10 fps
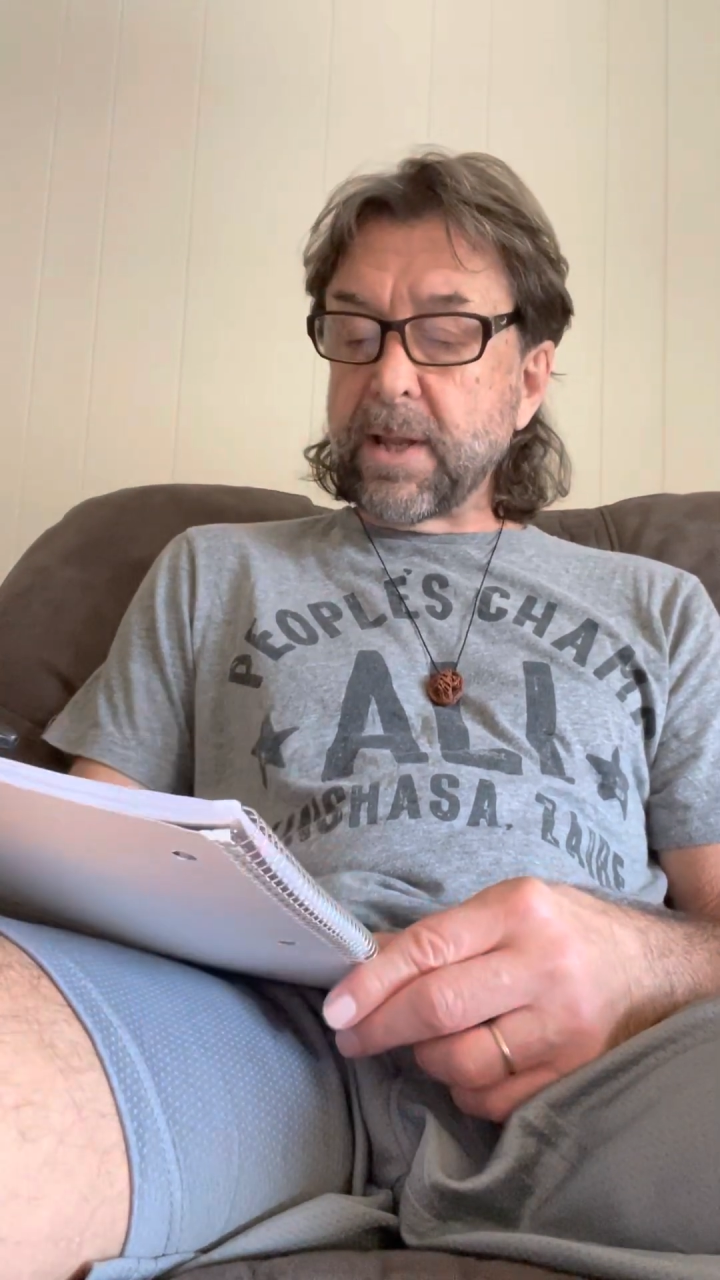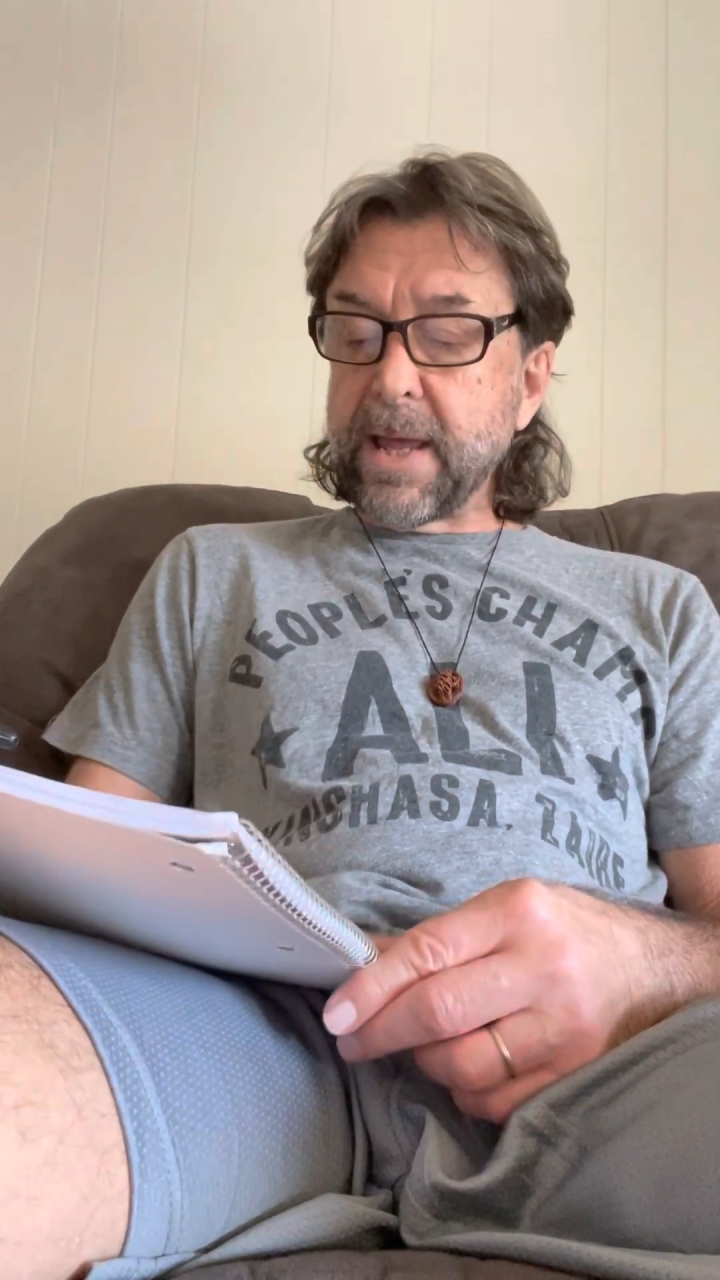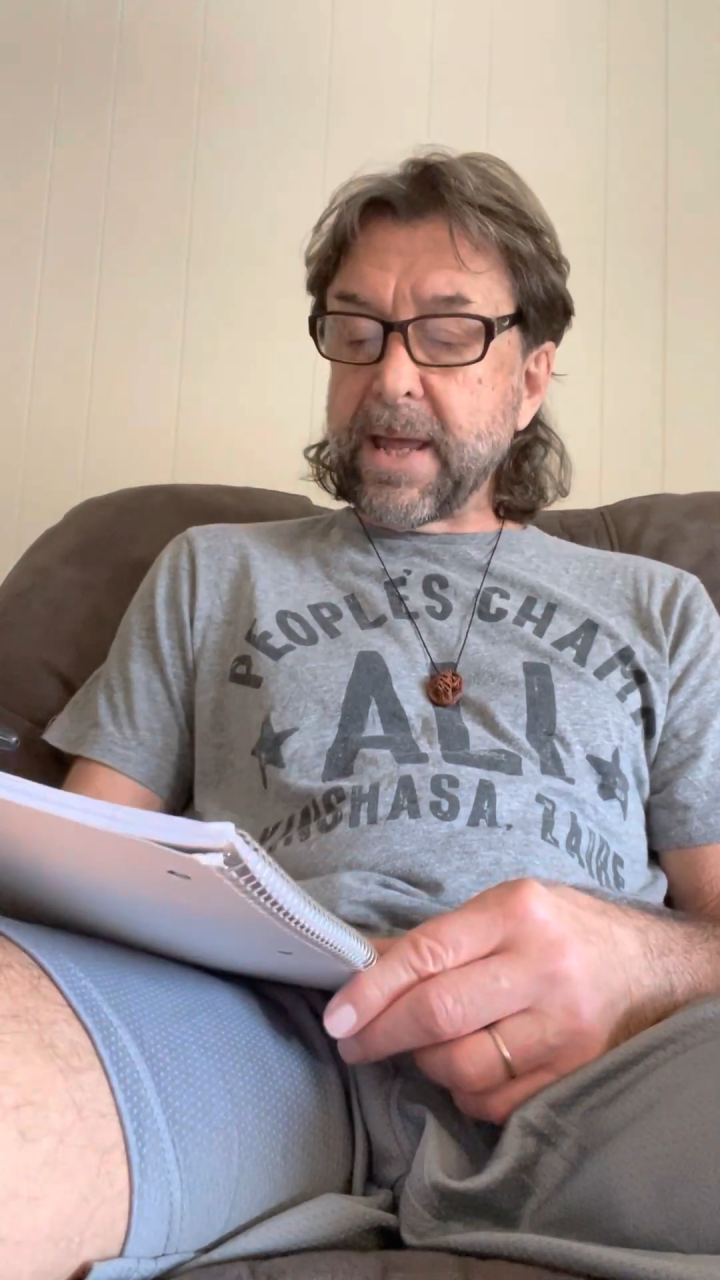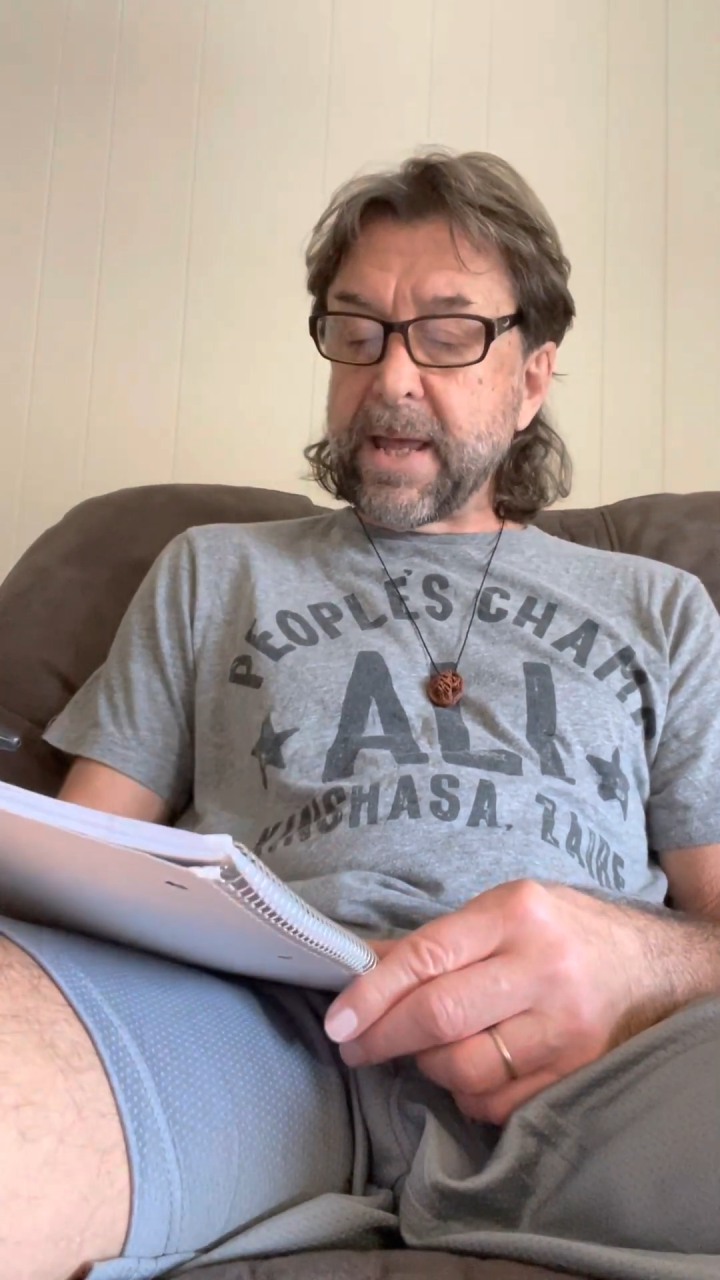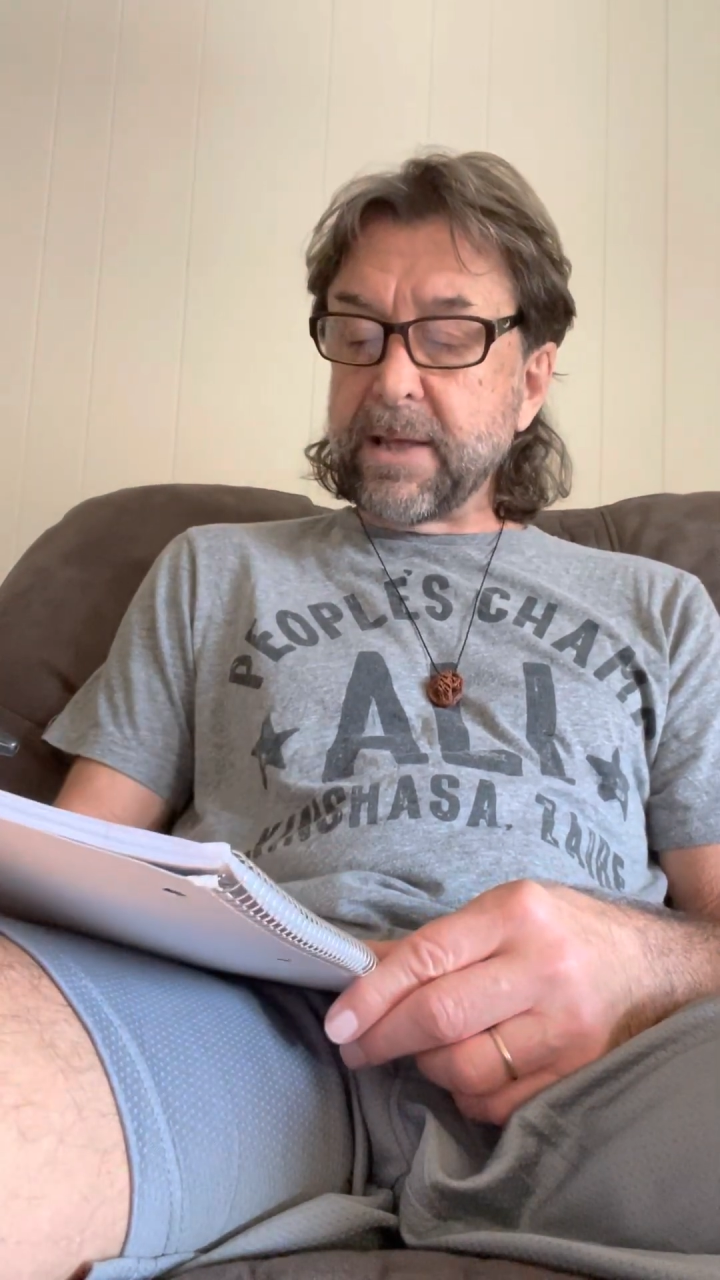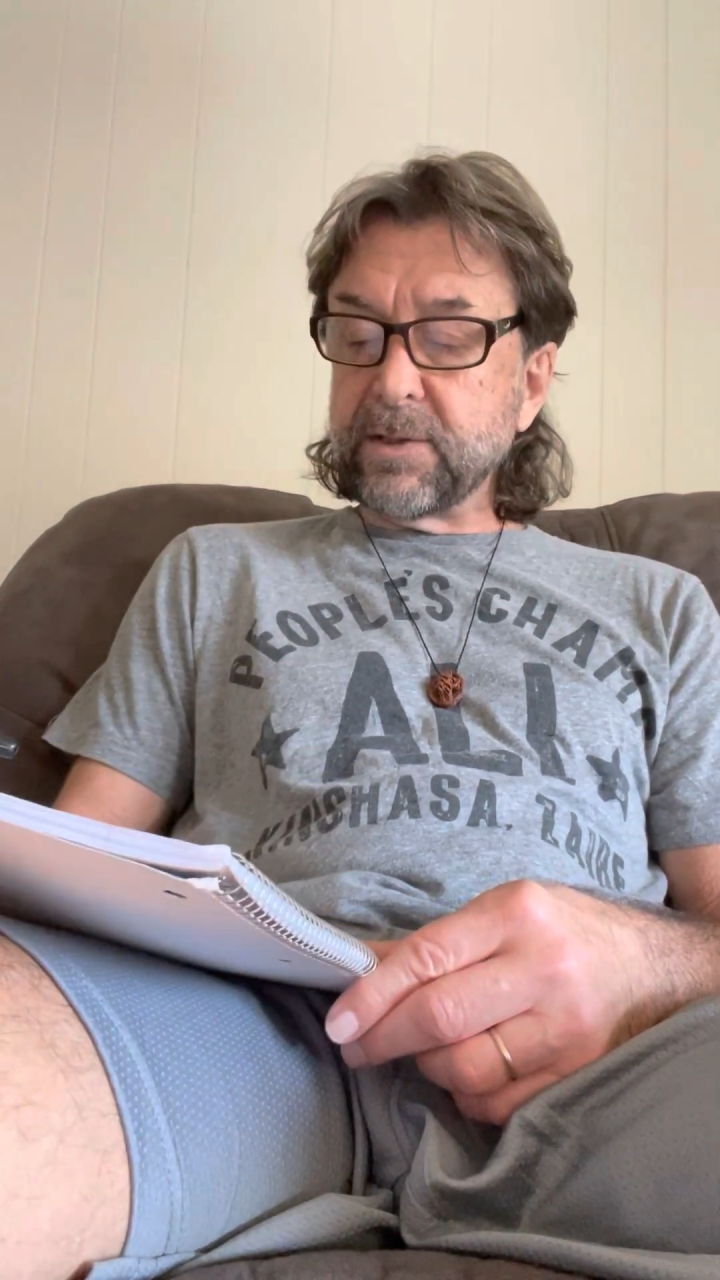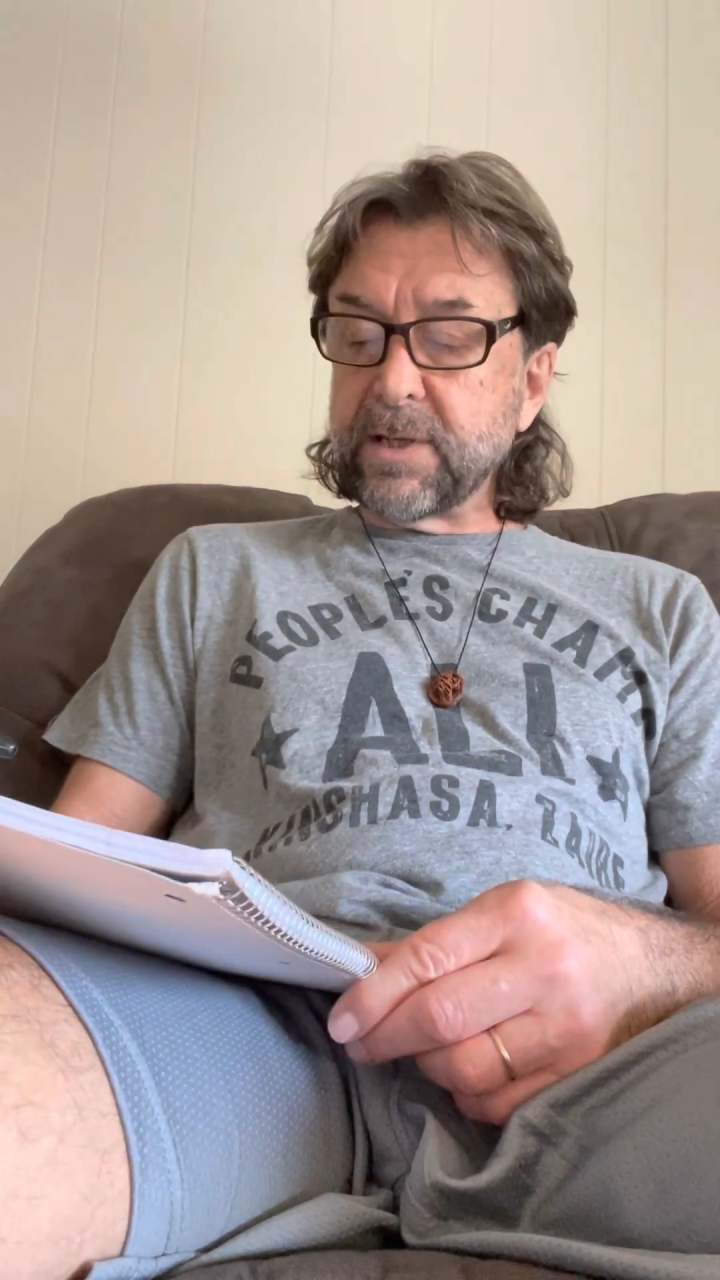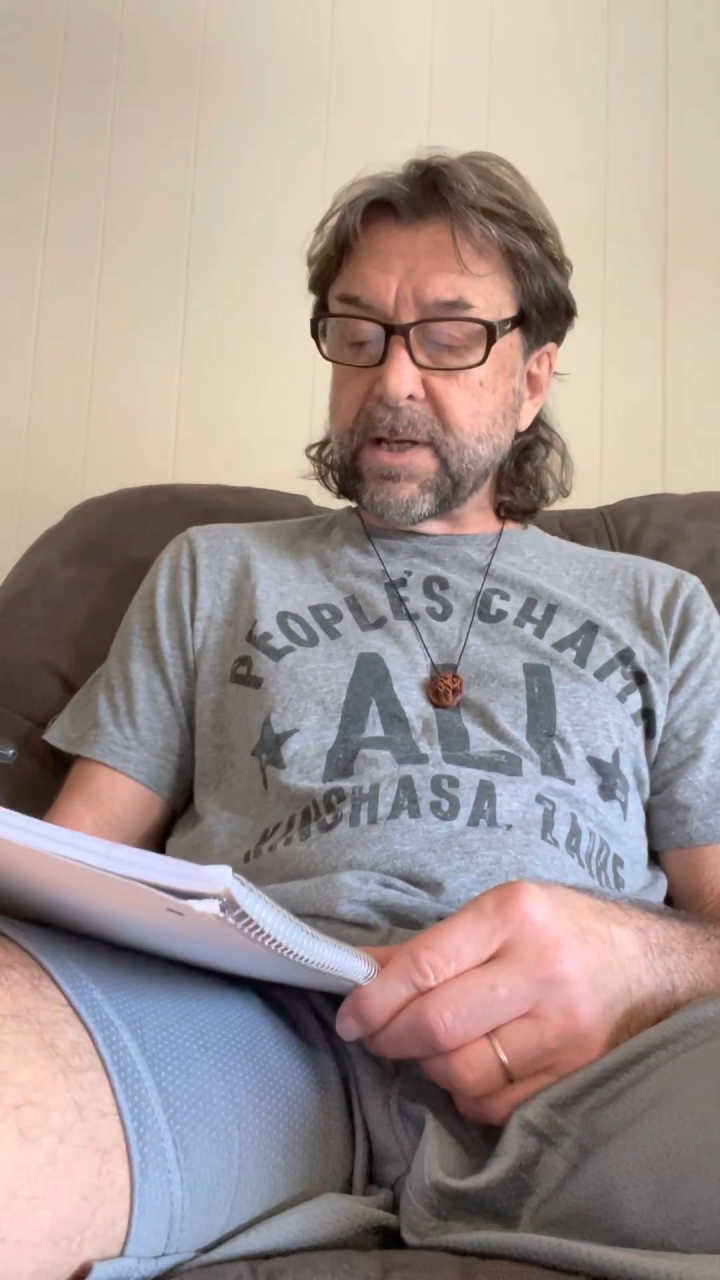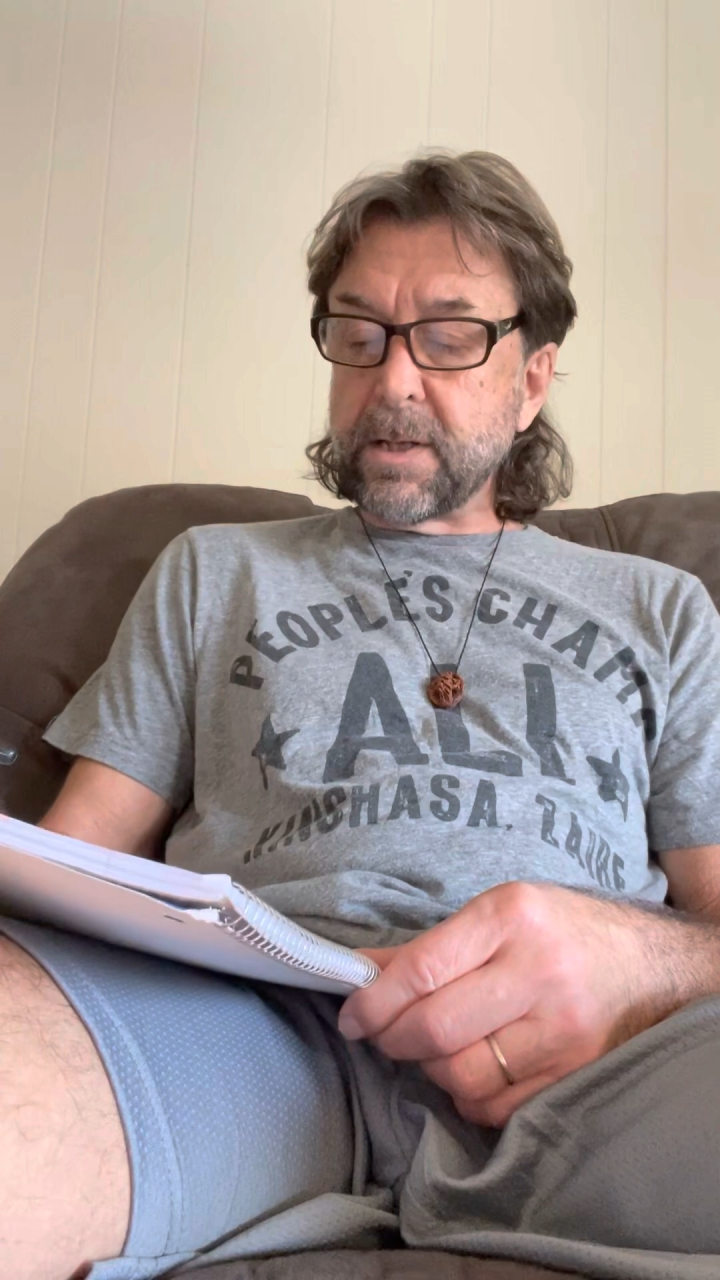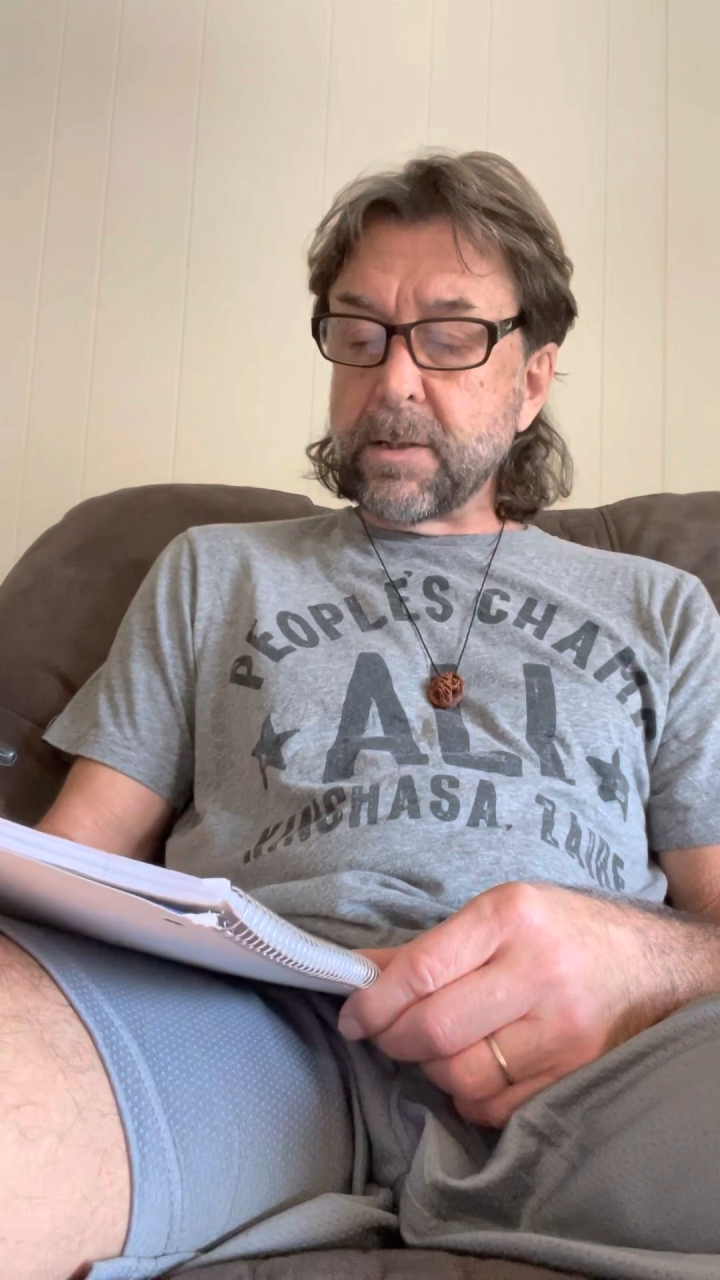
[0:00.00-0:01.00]
as
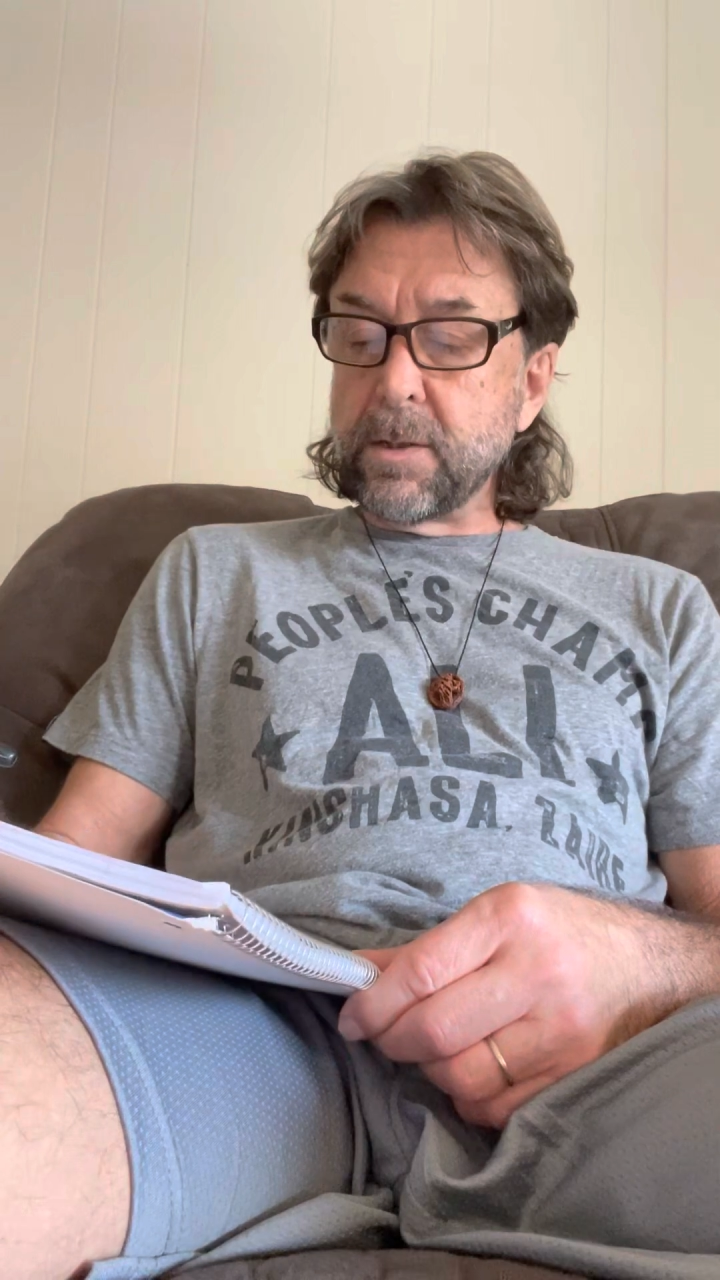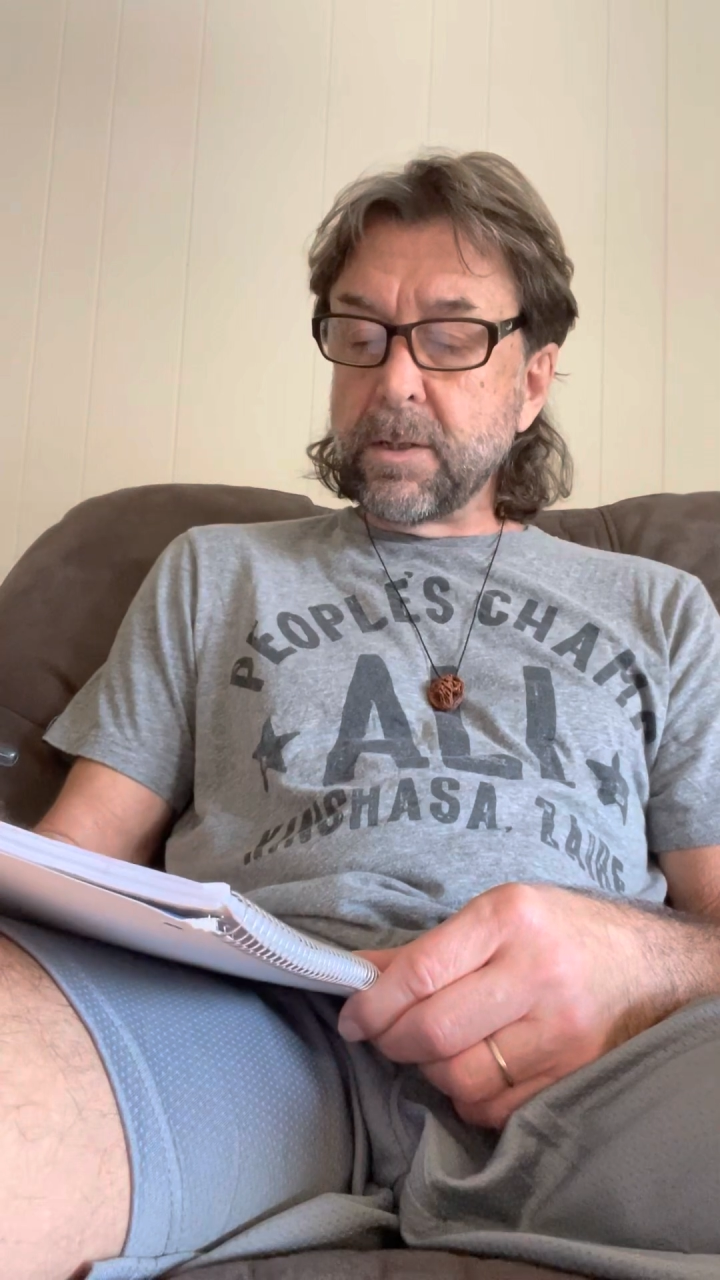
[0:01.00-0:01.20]
uh,